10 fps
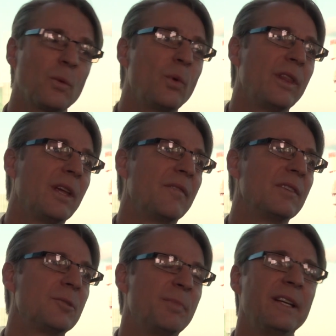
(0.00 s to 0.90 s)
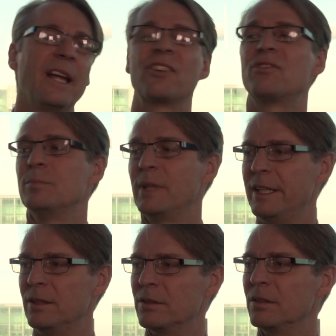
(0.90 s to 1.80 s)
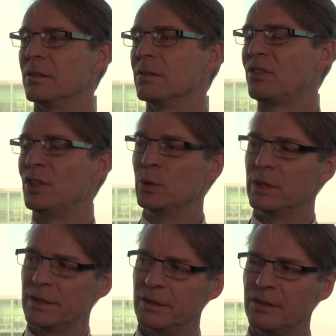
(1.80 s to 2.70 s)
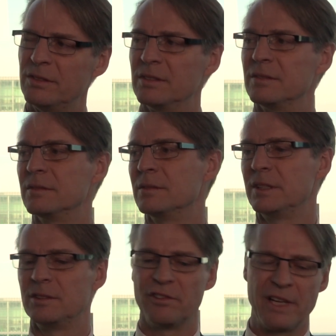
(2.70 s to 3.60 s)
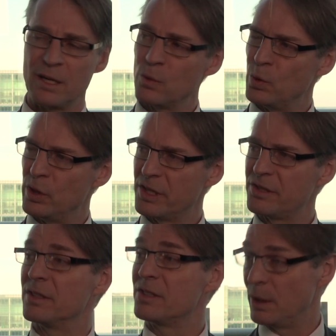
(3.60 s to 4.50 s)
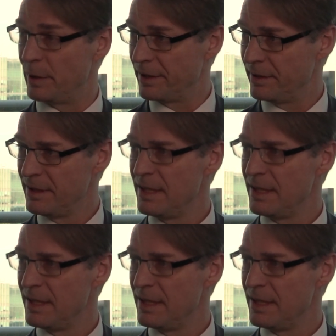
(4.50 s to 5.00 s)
whether you have to spend extra money on sewers and groundworks and so on.